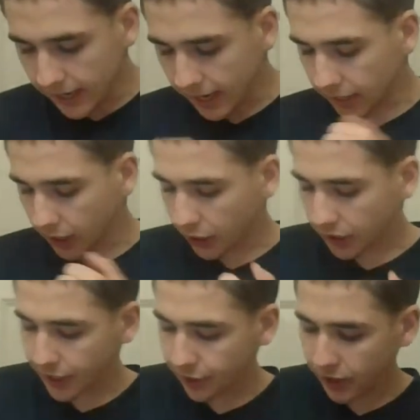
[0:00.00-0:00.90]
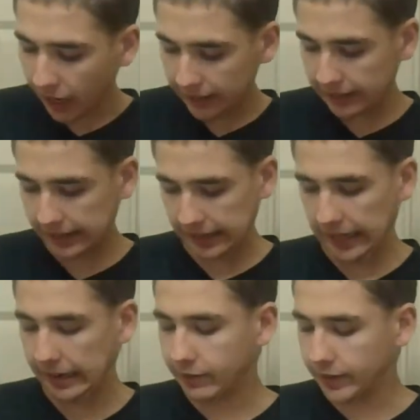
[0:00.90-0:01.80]
they argued that
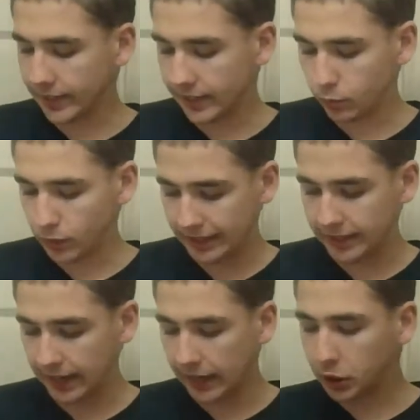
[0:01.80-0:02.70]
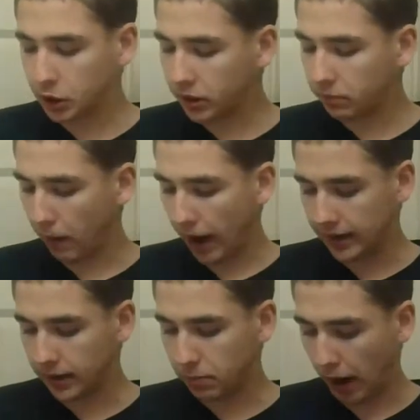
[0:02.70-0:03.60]
slavery was sanctioned by
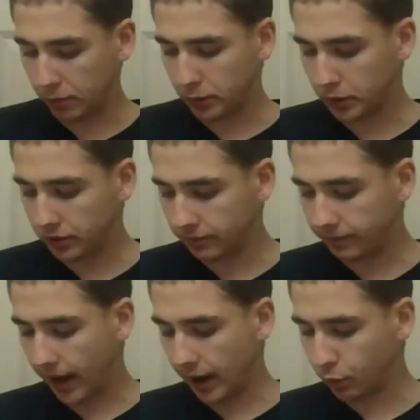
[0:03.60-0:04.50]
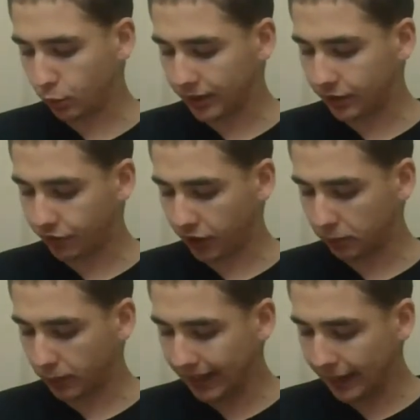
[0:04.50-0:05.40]
the Bible and was
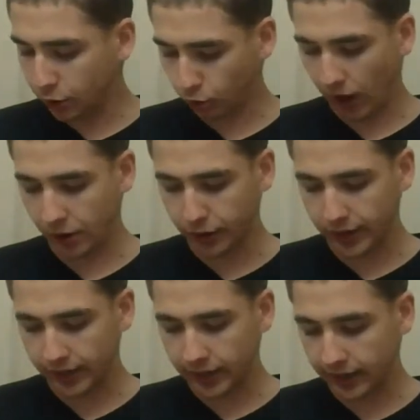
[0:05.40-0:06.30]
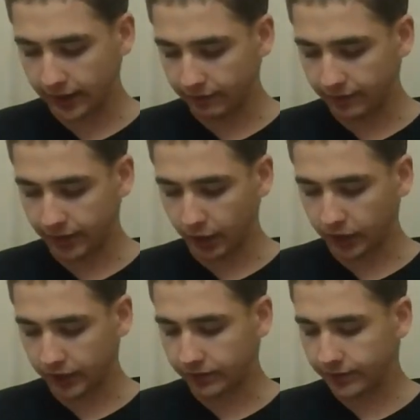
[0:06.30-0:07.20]
firmly grounded in
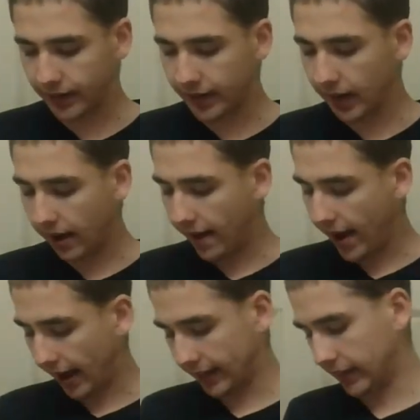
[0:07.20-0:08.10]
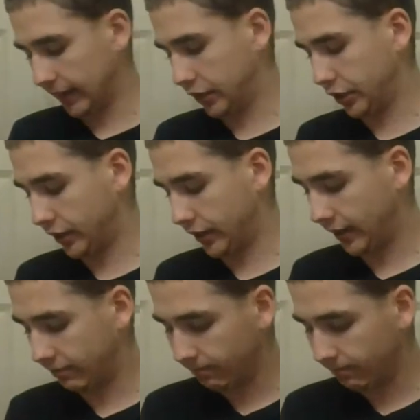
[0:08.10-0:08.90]
philosophy and history.